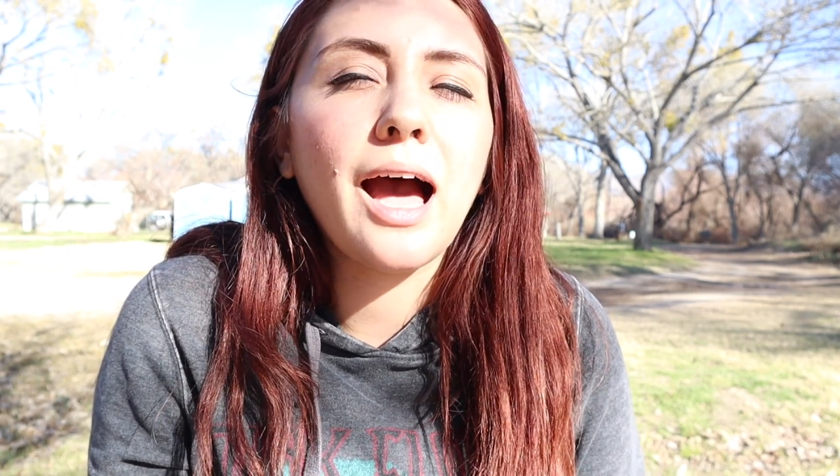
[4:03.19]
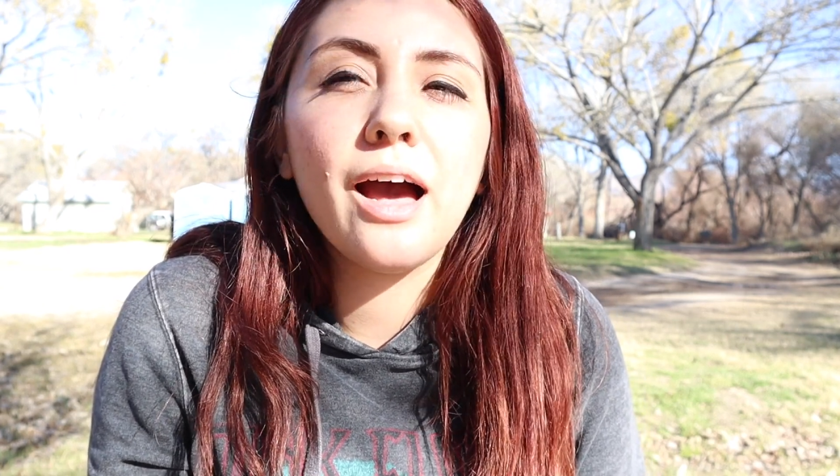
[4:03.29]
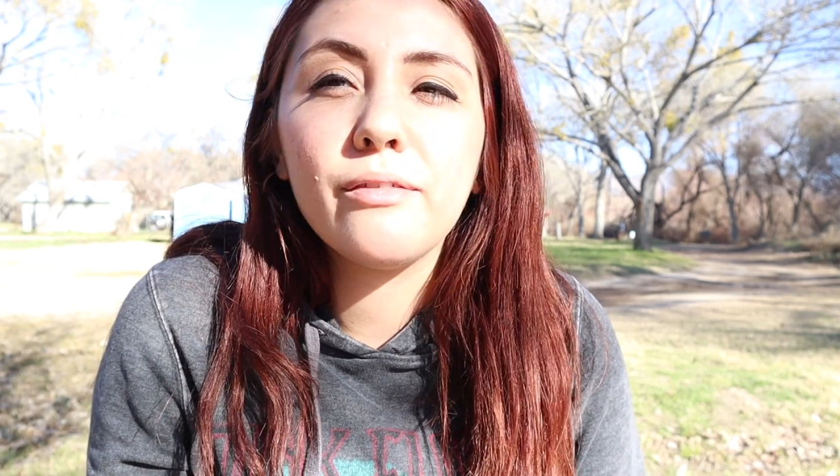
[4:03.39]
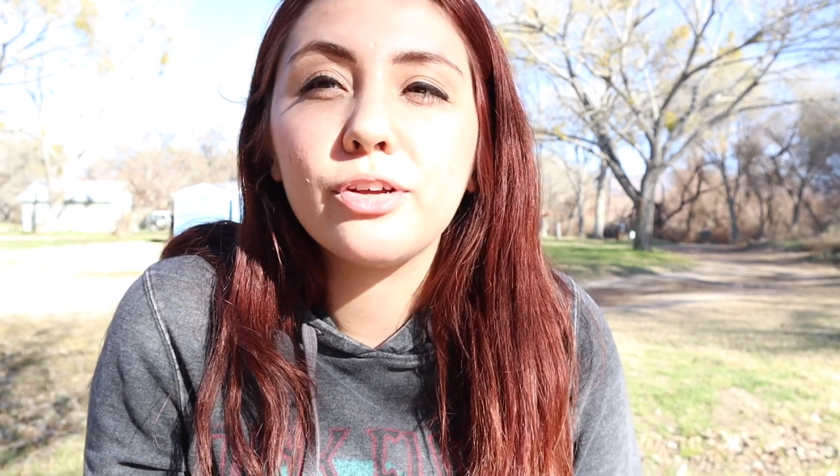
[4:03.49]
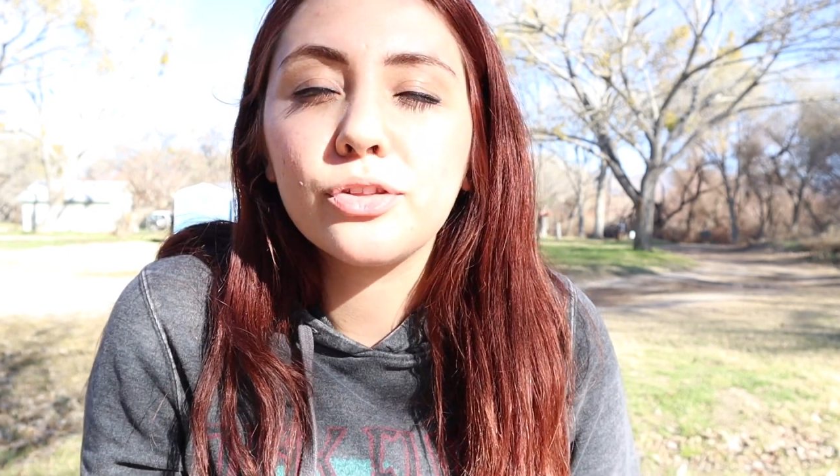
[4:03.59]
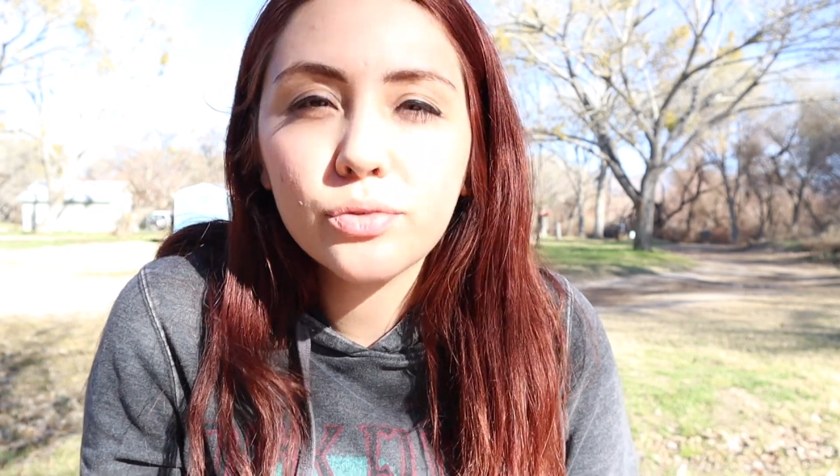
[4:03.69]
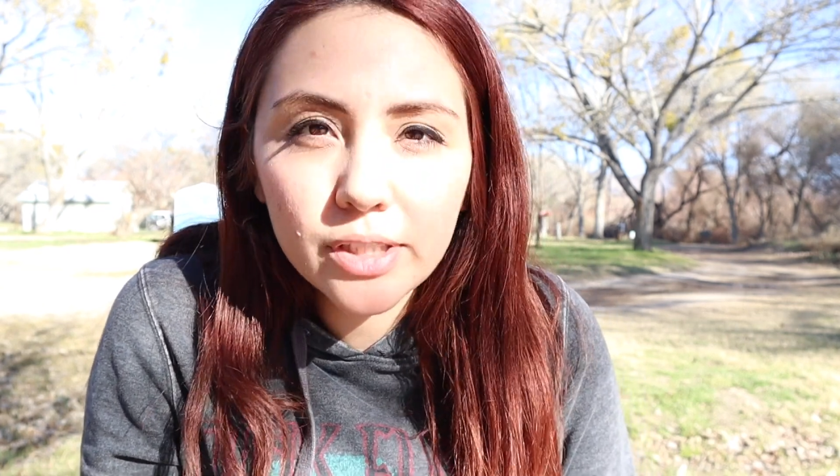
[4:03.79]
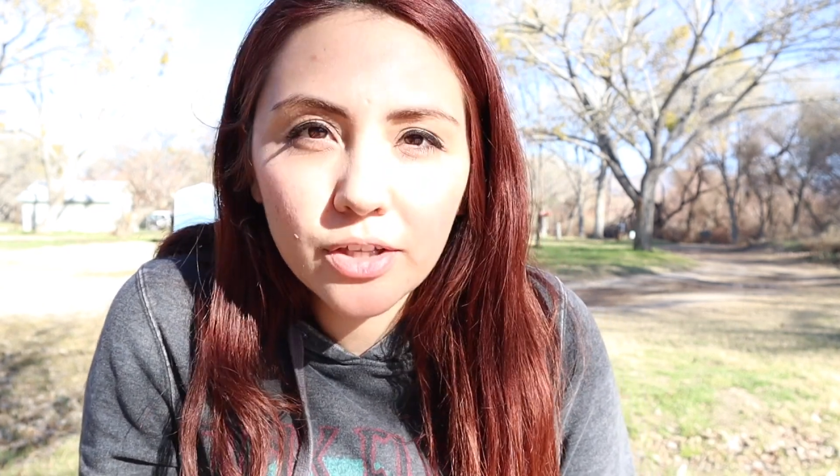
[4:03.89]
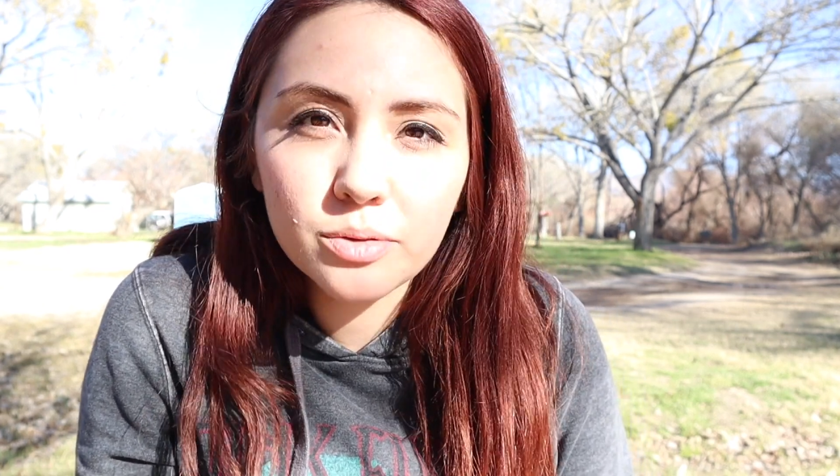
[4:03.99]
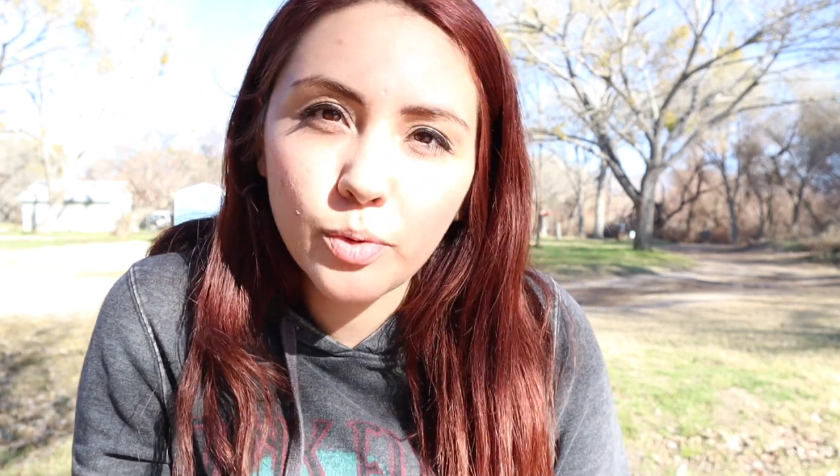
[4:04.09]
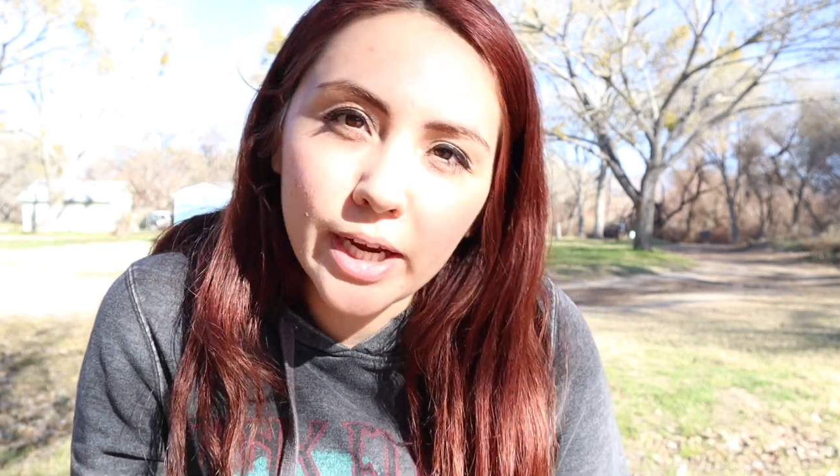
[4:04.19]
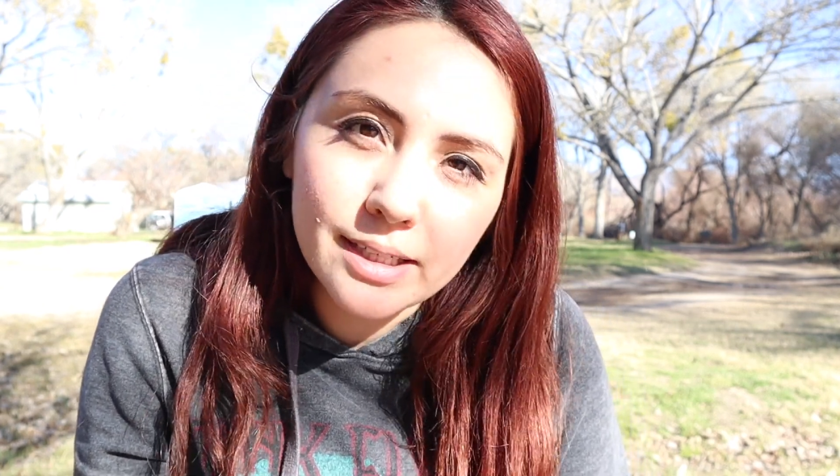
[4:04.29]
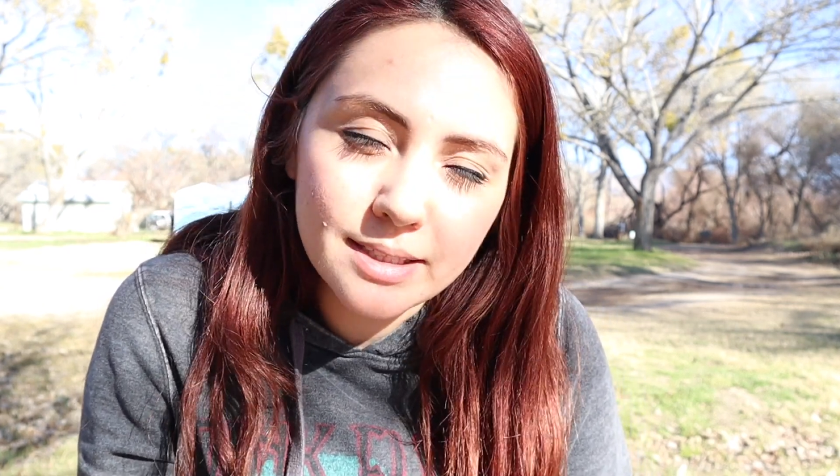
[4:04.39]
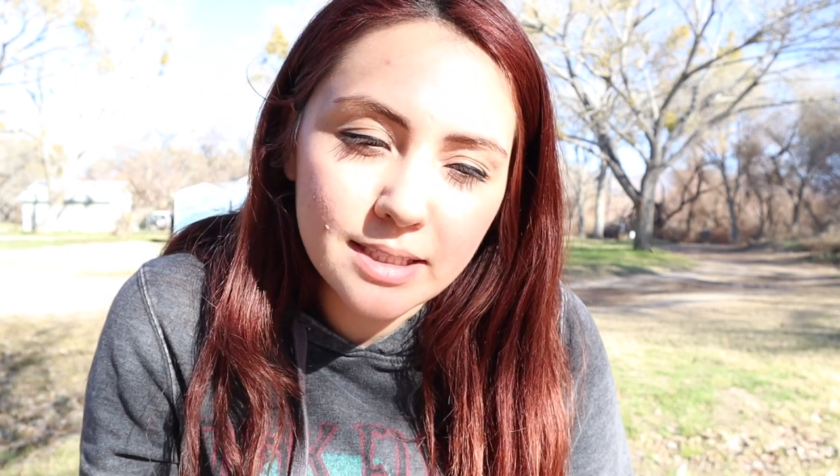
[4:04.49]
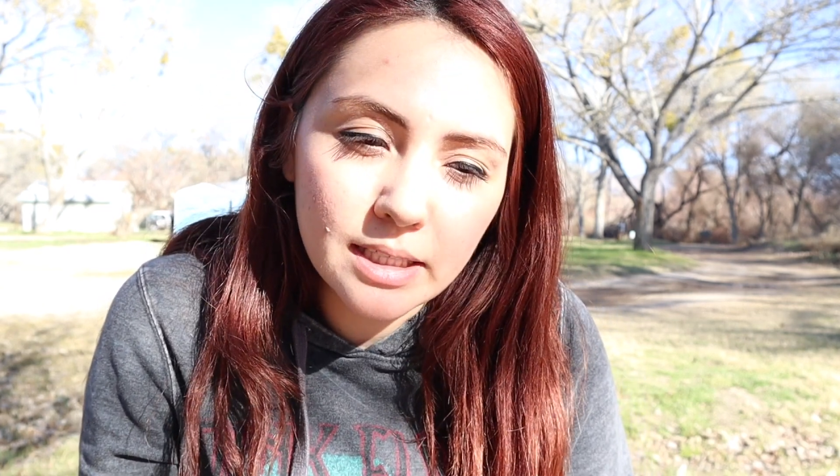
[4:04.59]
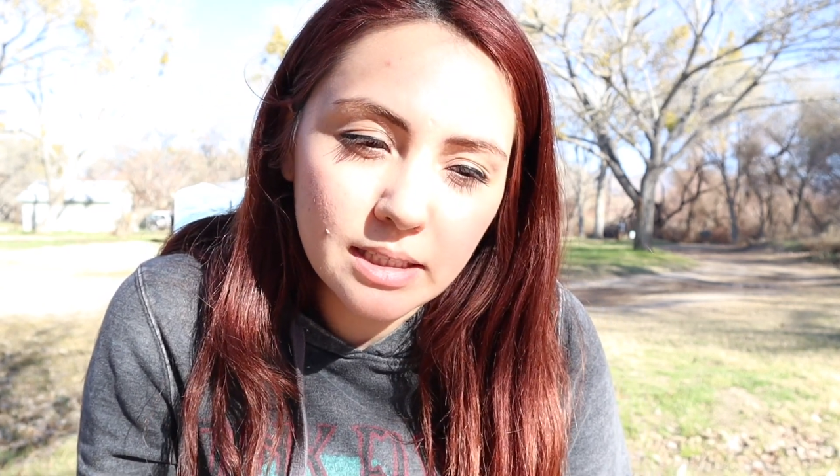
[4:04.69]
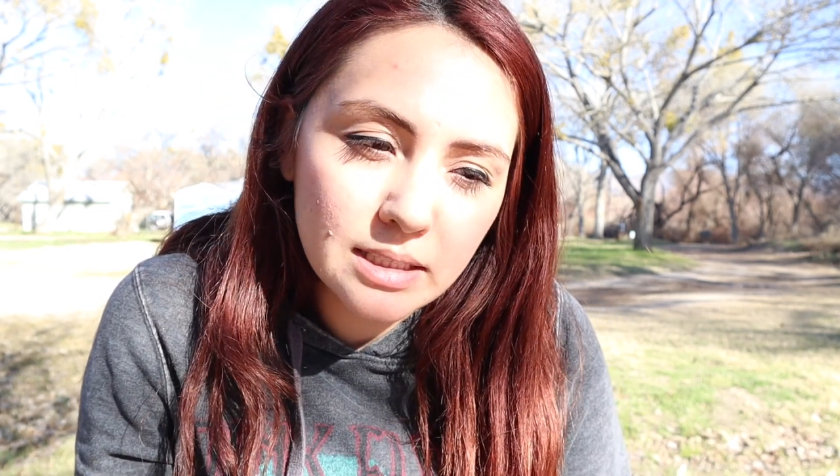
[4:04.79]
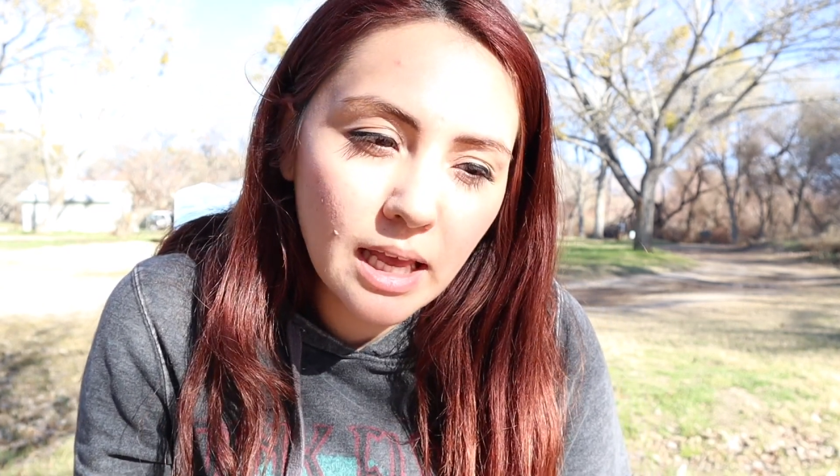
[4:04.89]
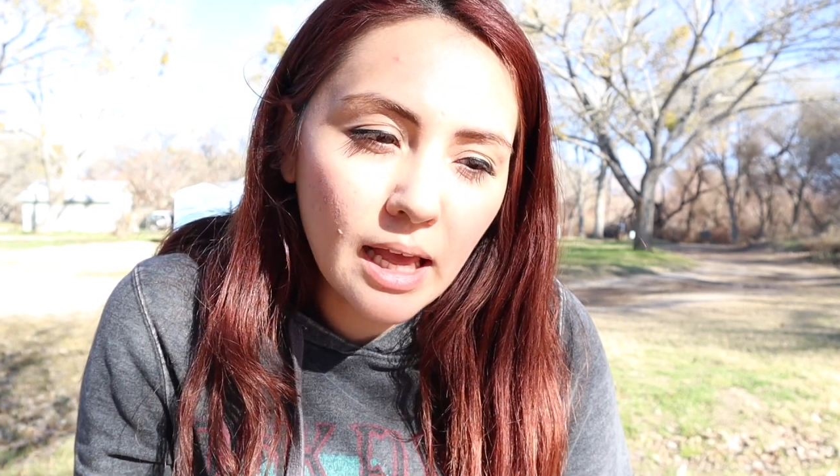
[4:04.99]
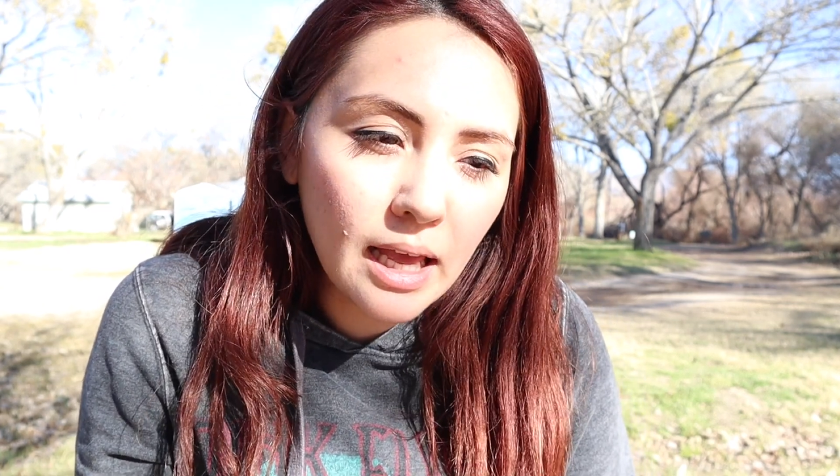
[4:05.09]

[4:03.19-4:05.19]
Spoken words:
having 3 other pregnancies